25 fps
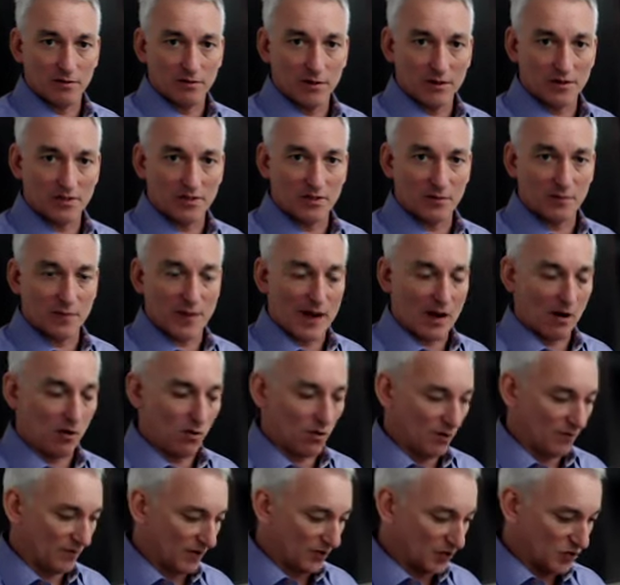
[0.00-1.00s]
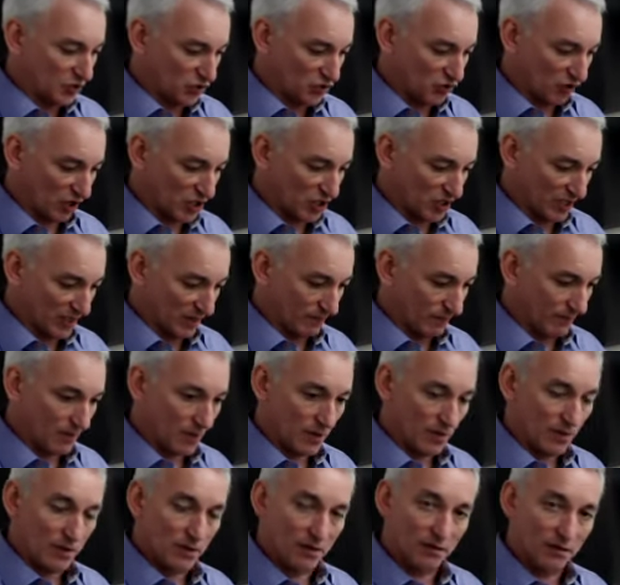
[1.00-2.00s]
It's the power of construction
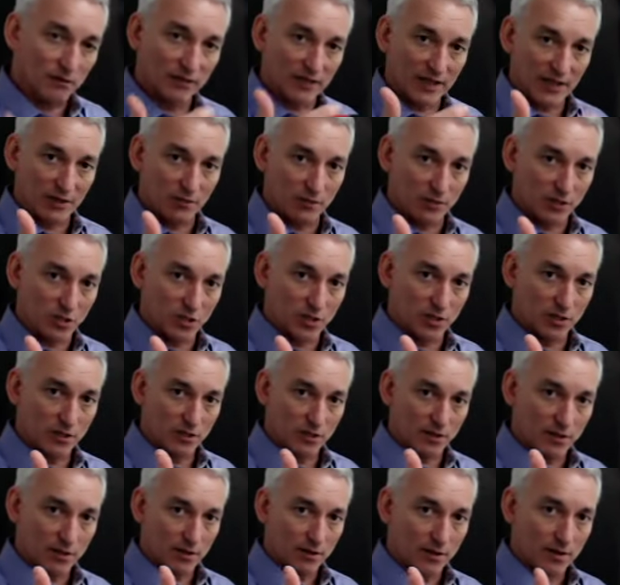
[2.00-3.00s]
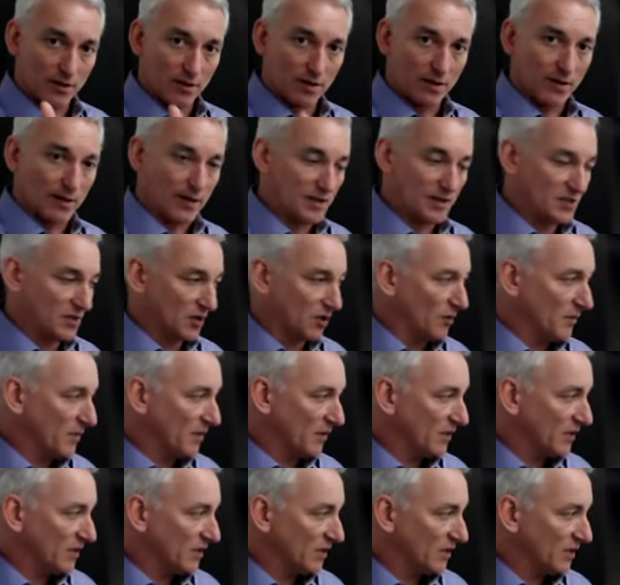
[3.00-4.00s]
of language. It's our
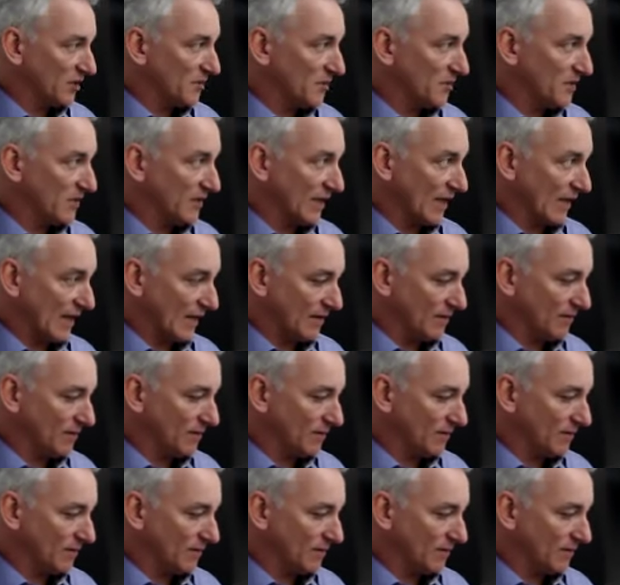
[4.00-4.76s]
ability to communicate.